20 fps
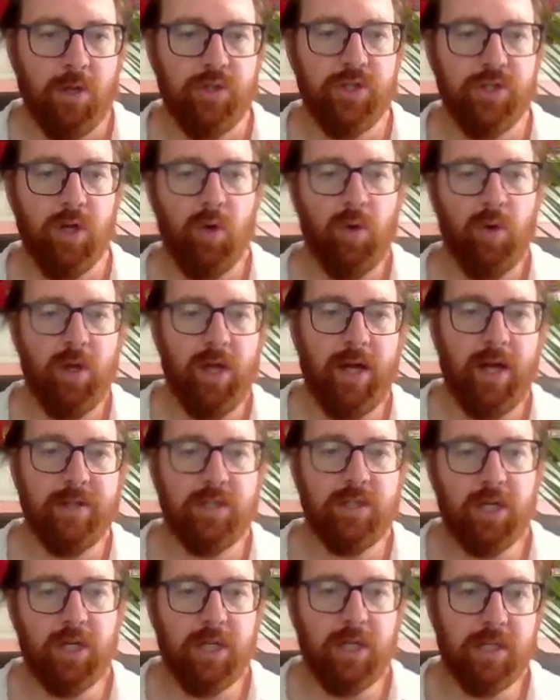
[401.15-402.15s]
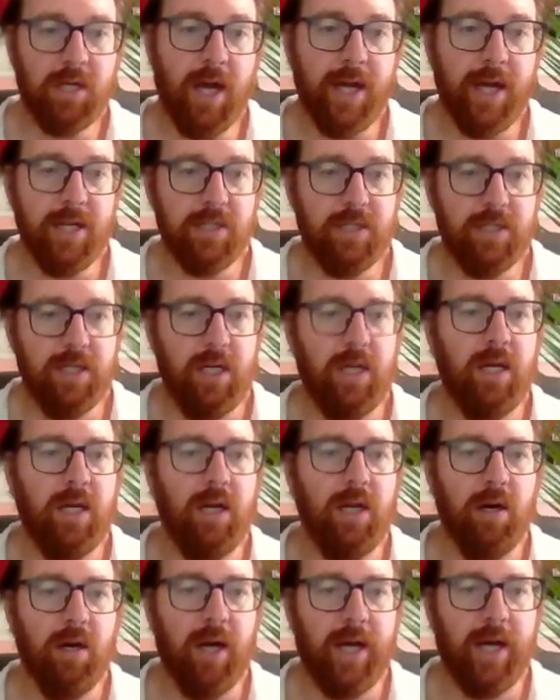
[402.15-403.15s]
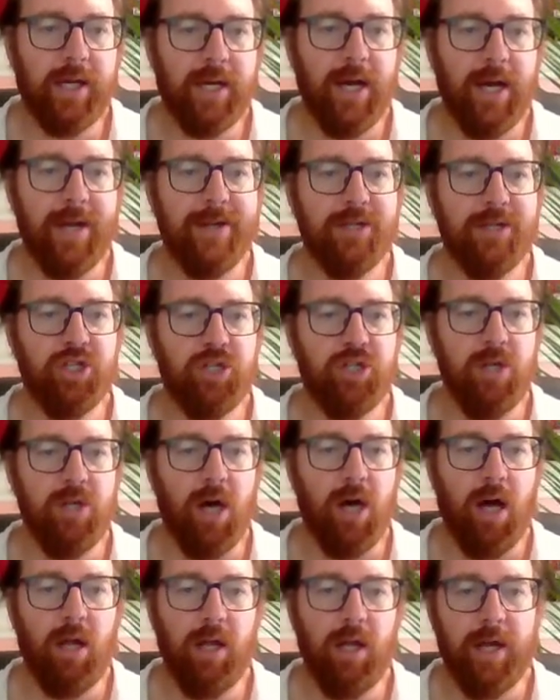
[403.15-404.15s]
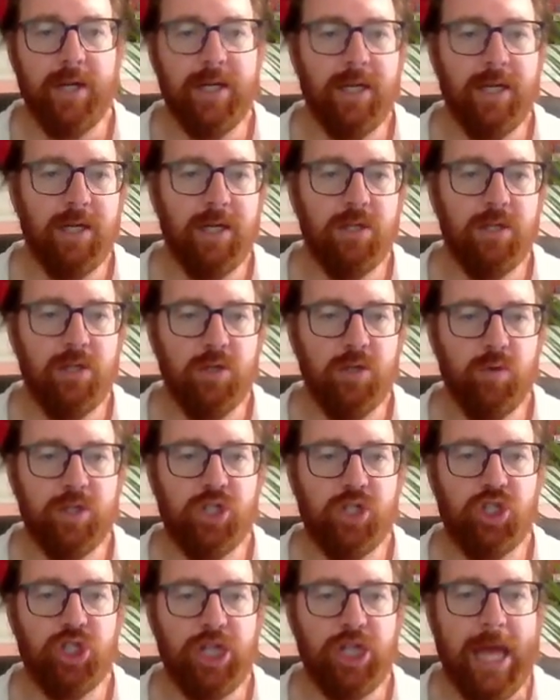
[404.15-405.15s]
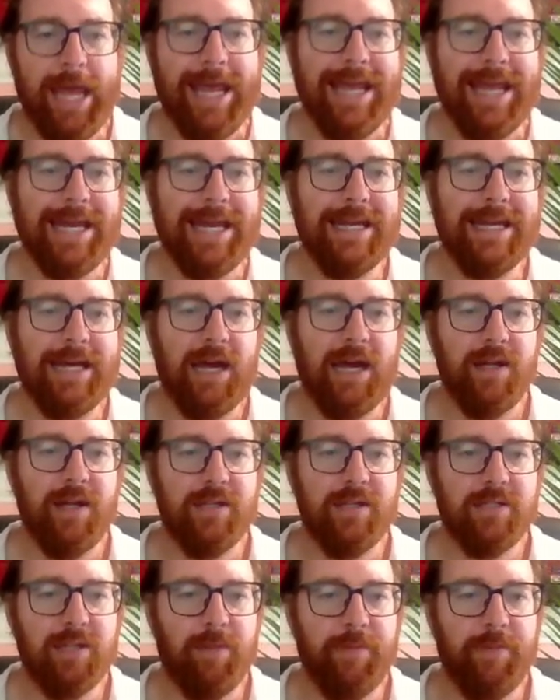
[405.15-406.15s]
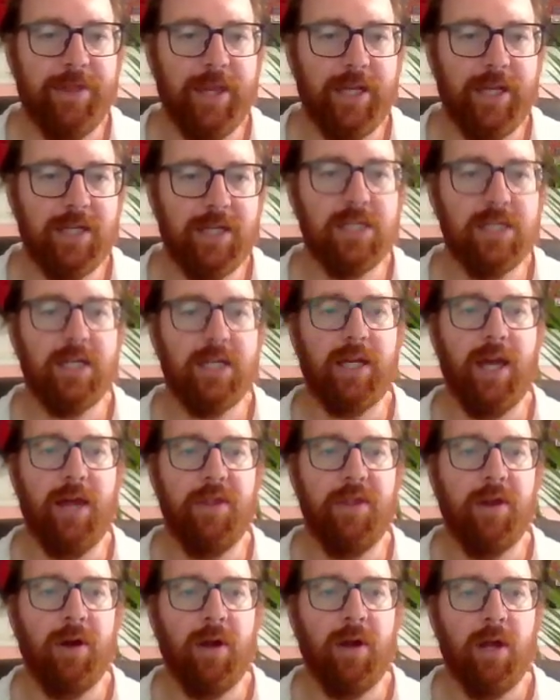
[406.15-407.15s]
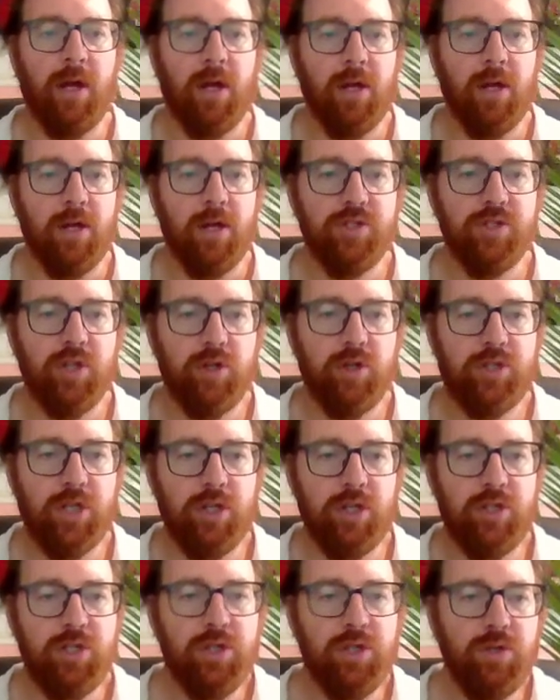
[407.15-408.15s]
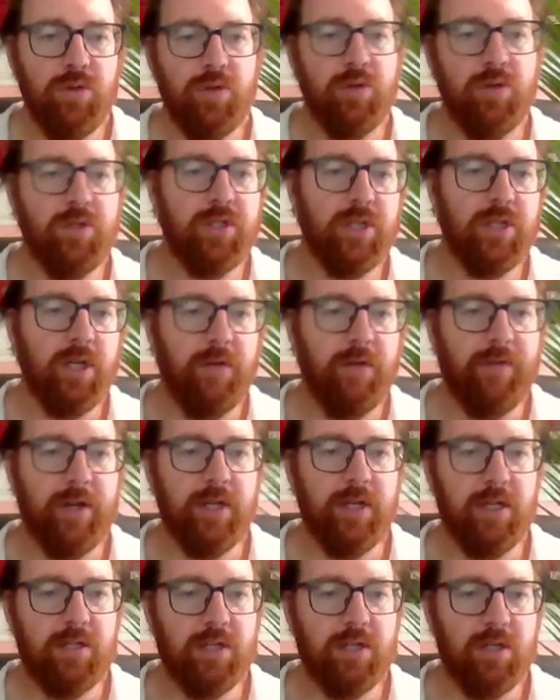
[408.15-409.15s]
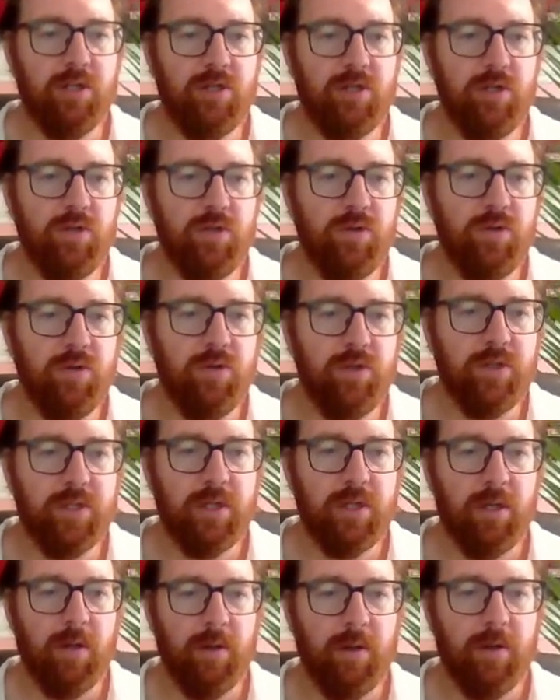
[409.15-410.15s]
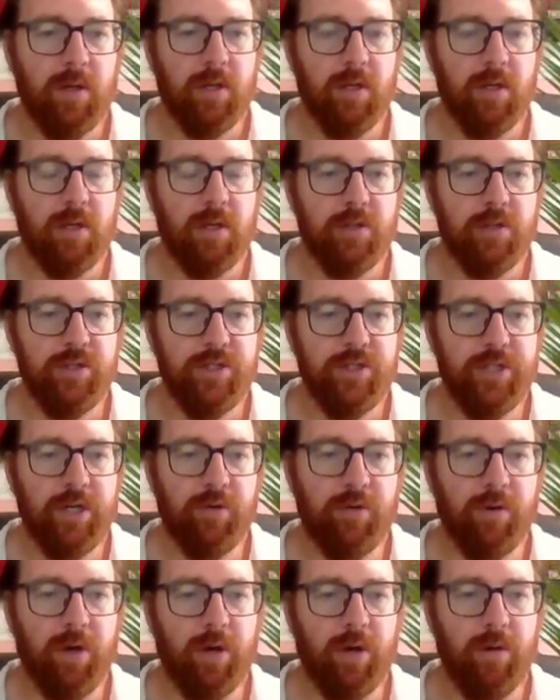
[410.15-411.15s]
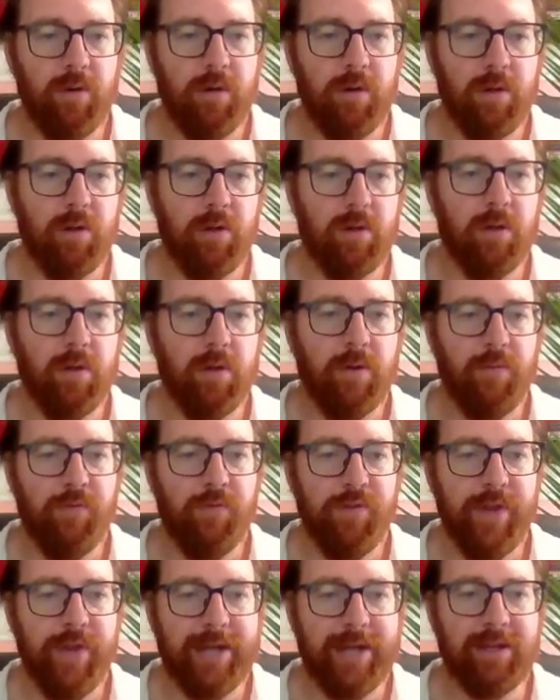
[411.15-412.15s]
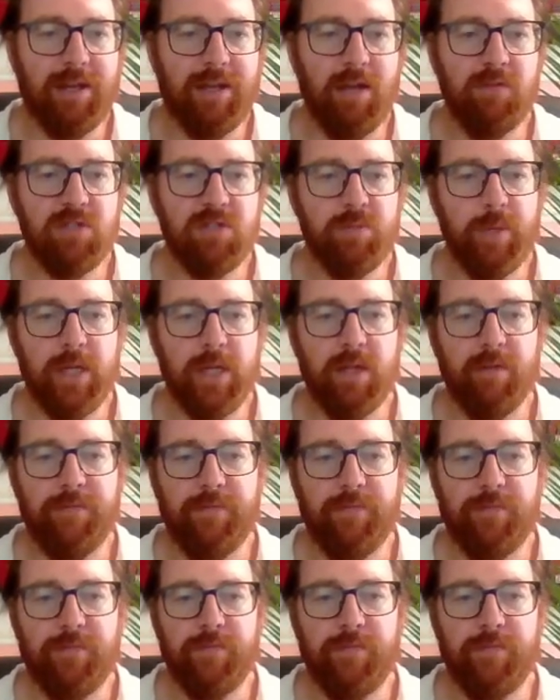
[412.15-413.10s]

So as you can kind of see here, all I needed to do was chain some things together. So to-dos, if I did to-dos 0, that gives me the